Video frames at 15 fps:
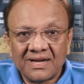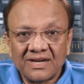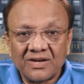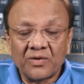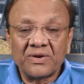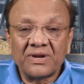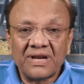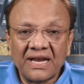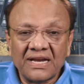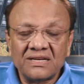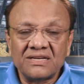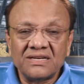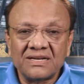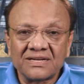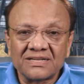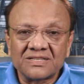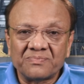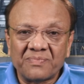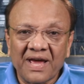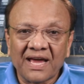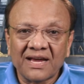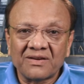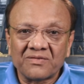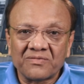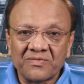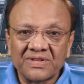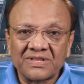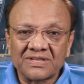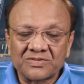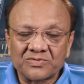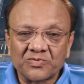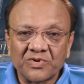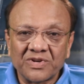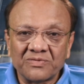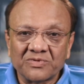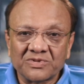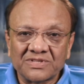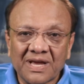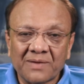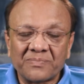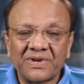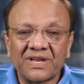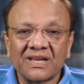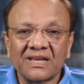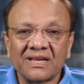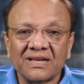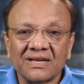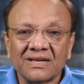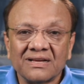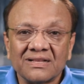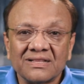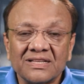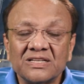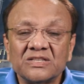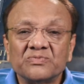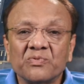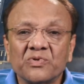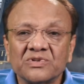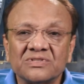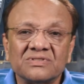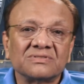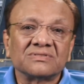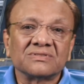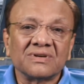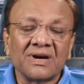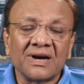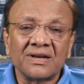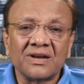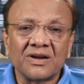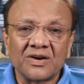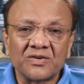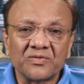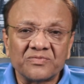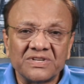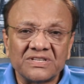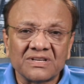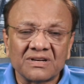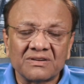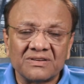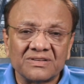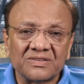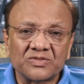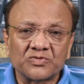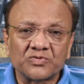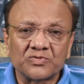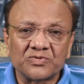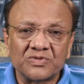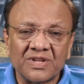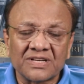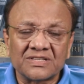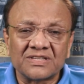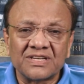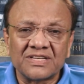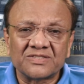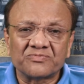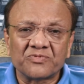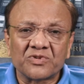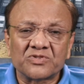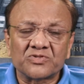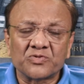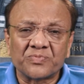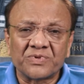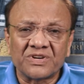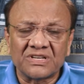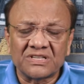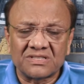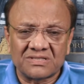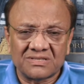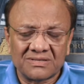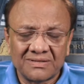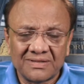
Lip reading: Now in 80 years back when the story was happening, this was unheard of. These are luxuries for super rich.